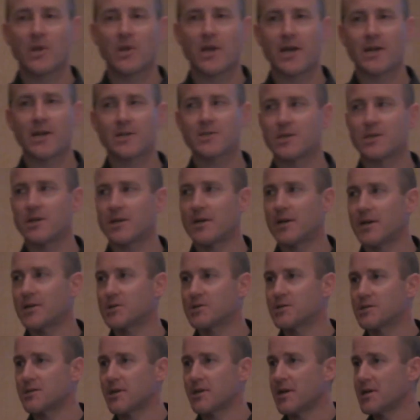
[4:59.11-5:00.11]
And
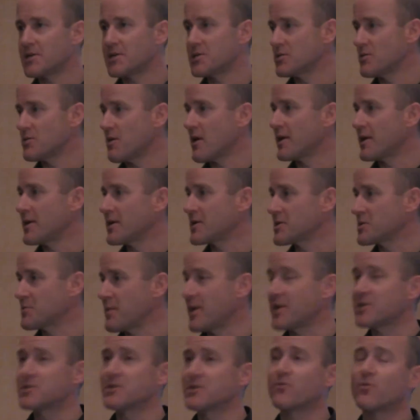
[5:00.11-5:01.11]
it's not an
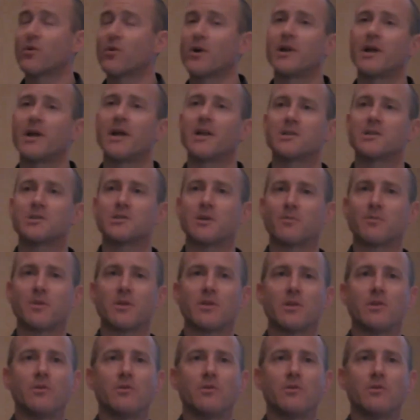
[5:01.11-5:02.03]
expensive one, and it's something that